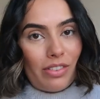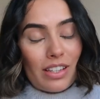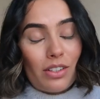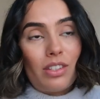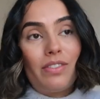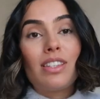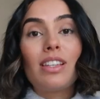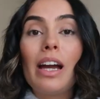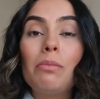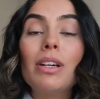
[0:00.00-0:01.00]
There's lots of
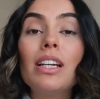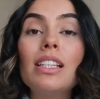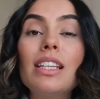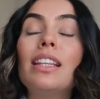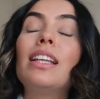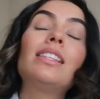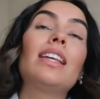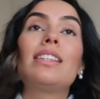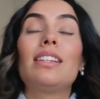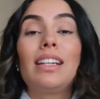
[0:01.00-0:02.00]
assignments and then
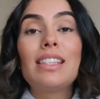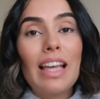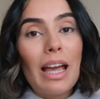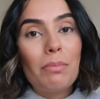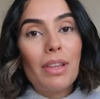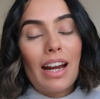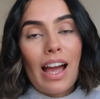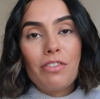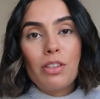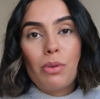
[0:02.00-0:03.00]
there's an exam that I
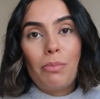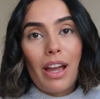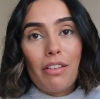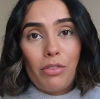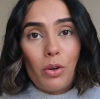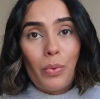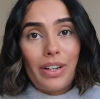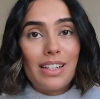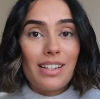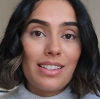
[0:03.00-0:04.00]
have to prepare for
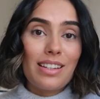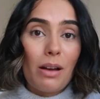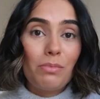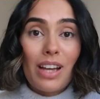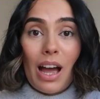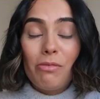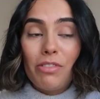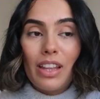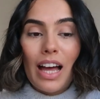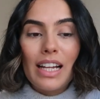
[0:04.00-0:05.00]
when it does come time
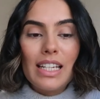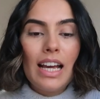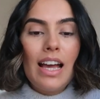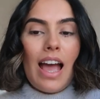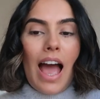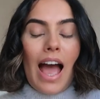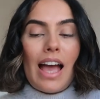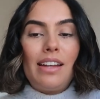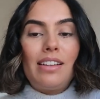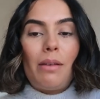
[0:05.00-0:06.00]
for that.
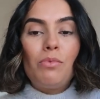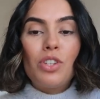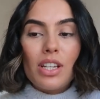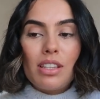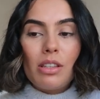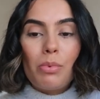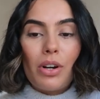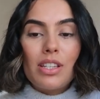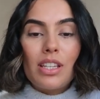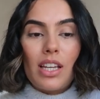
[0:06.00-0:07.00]
And I'm just in the
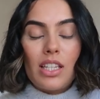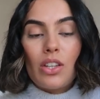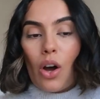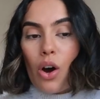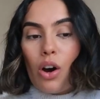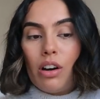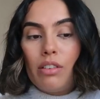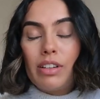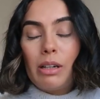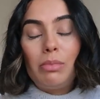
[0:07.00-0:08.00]
process
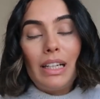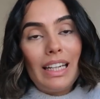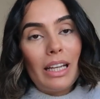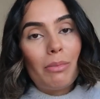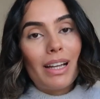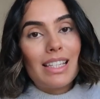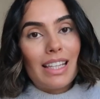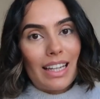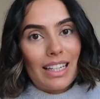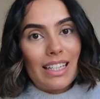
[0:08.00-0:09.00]
of completing my
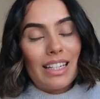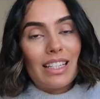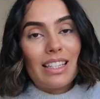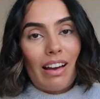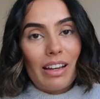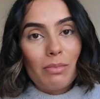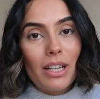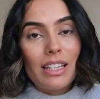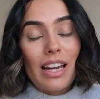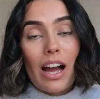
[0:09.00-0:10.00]
second
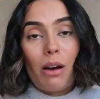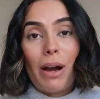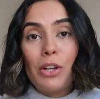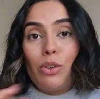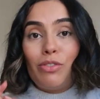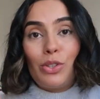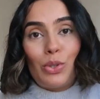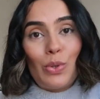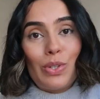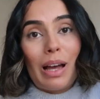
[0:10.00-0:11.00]
assignment. Now, mind you, I've got
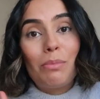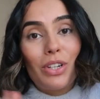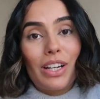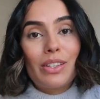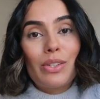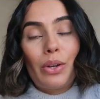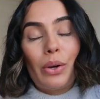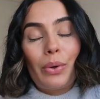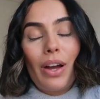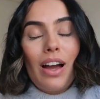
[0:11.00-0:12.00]
two subjects,
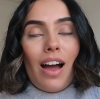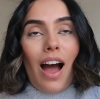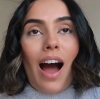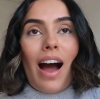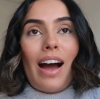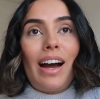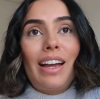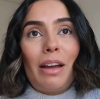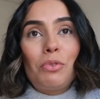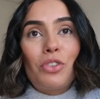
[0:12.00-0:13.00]
so
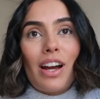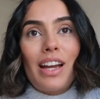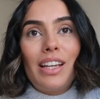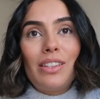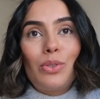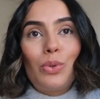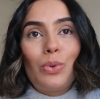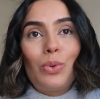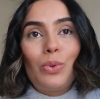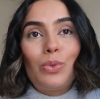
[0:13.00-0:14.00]
I am trying
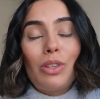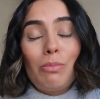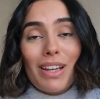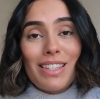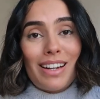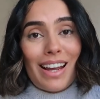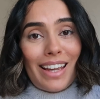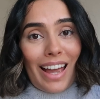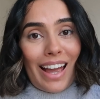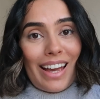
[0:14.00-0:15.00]
to do the best that I
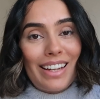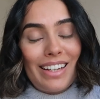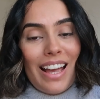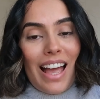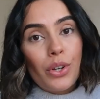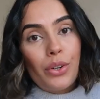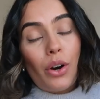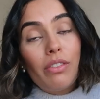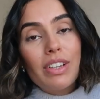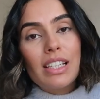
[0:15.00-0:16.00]
can. So
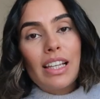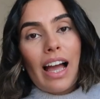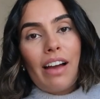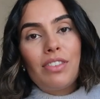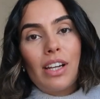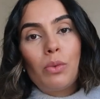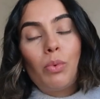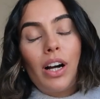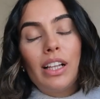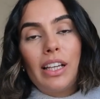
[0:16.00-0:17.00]
obviously I have done
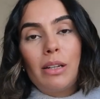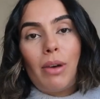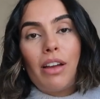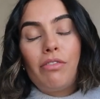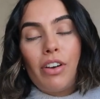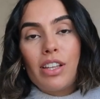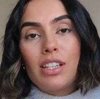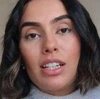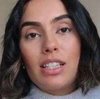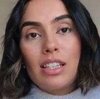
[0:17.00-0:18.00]
well in my
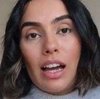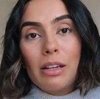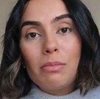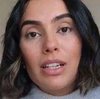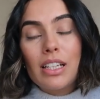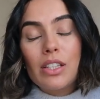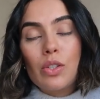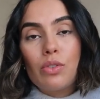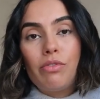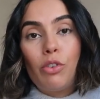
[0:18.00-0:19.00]
first
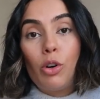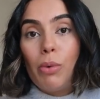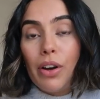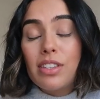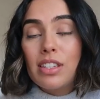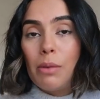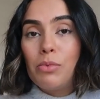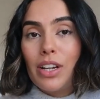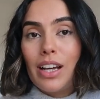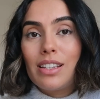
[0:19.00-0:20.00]
assignments for both
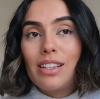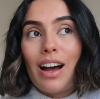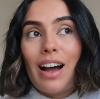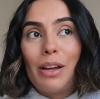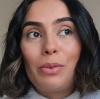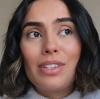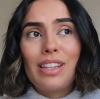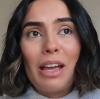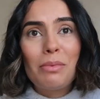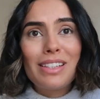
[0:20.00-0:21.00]
subjects. I
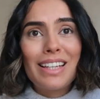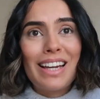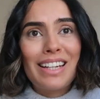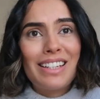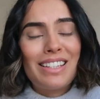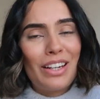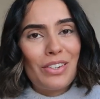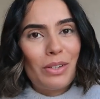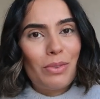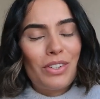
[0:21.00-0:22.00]
was able to get a
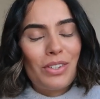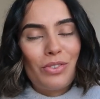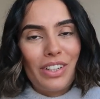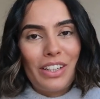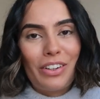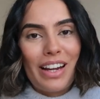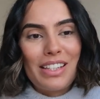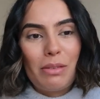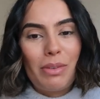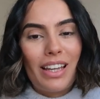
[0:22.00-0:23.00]
distinction, which is really
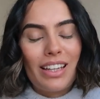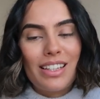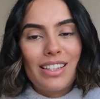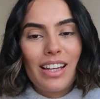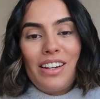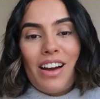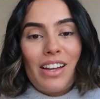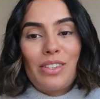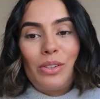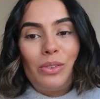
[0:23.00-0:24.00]
crazy because in
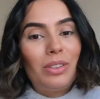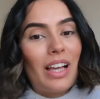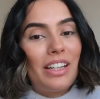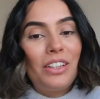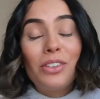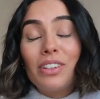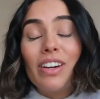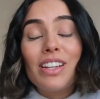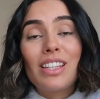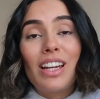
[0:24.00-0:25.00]
high school and in
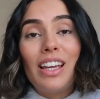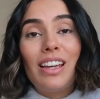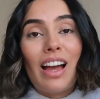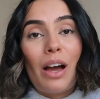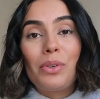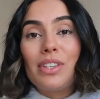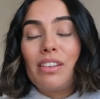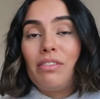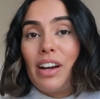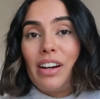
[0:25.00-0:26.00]
university, I was
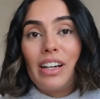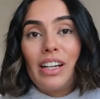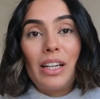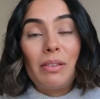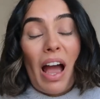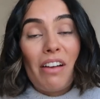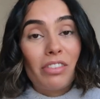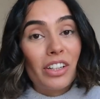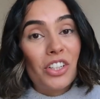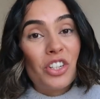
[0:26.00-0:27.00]
a very
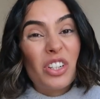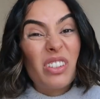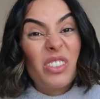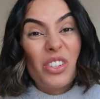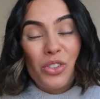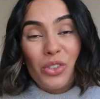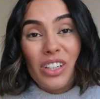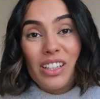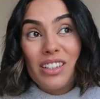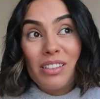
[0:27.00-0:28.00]
average
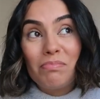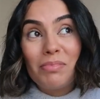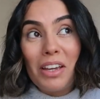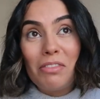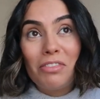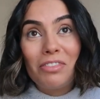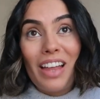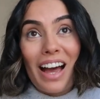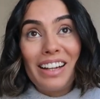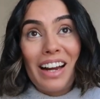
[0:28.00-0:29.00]
student. If
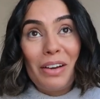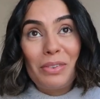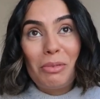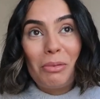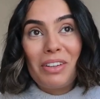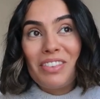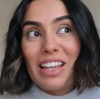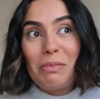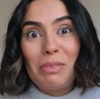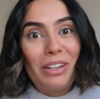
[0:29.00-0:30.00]
that, I would probably even
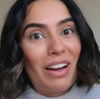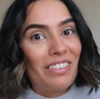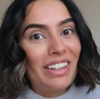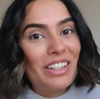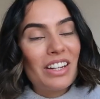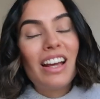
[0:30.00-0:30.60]
say I'm below average.